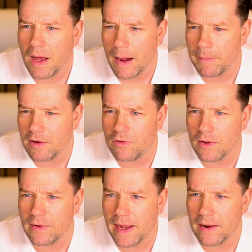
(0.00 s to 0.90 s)
I'm gonna
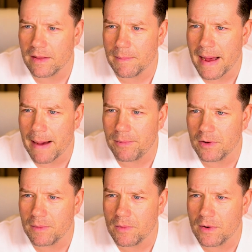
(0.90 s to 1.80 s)
drill down on the map a
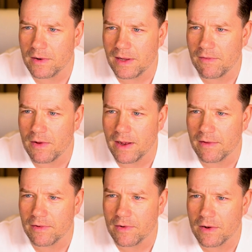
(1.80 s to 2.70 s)
little more and give you
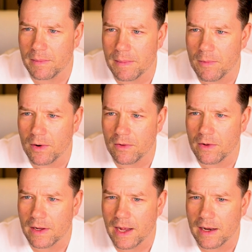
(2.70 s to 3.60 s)
guys a little bit more to
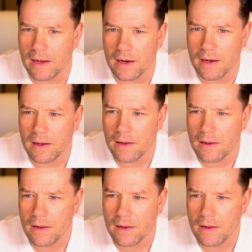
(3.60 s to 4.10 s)
look at here.